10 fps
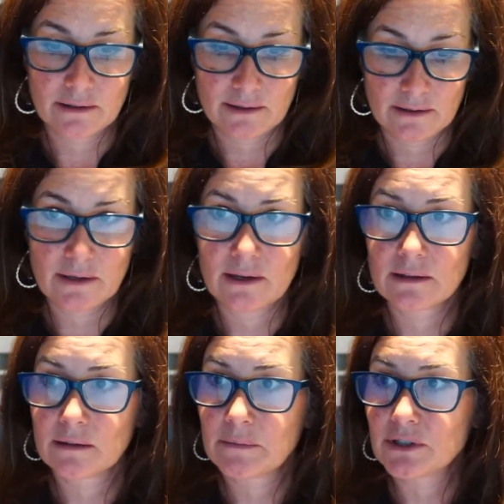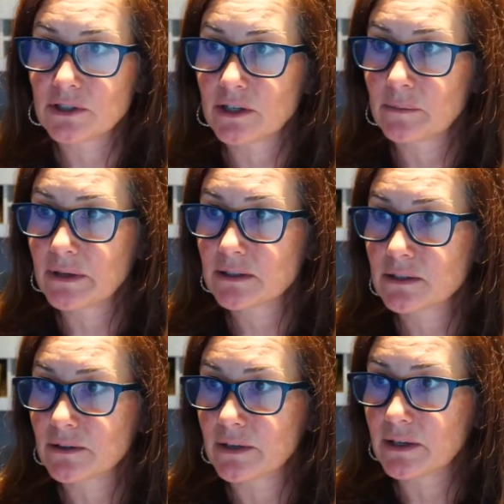and let me share my
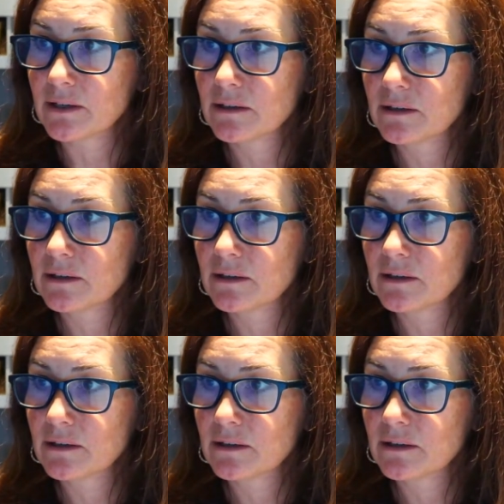screen.